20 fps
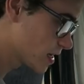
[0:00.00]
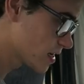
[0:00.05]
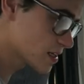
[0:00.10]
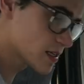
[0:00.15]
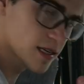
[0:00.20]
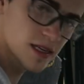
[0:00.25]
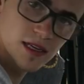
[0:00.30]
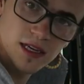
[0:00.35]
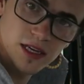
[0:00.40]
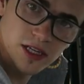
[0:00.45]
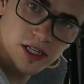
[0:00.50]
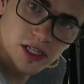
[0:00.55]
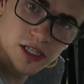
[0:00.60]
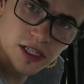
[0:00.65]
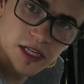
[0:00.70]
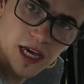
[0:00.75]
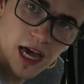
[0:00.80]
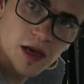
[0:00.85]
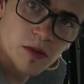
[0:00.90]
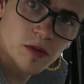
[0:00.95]
desk,
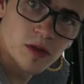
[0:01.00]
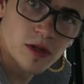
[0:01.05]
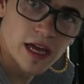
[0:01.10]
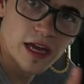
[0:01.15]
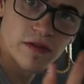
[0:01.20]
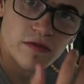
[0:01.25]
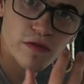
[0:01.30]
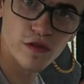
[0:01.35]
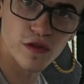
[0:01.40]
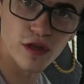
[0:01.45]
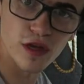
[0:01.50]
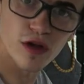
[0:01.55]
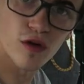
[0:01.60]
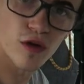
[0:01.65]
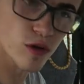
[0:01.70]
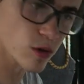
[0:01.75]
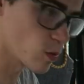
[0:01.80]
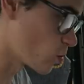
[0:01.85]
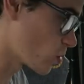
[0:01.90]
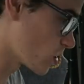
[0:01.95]
kitchen table, everything
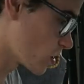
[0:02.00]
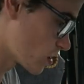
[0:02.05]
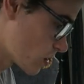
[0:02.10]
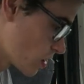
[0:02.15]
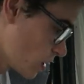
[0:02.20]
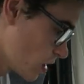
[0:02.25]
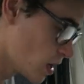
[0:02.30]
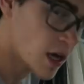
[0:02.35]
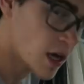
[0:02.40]
all in one.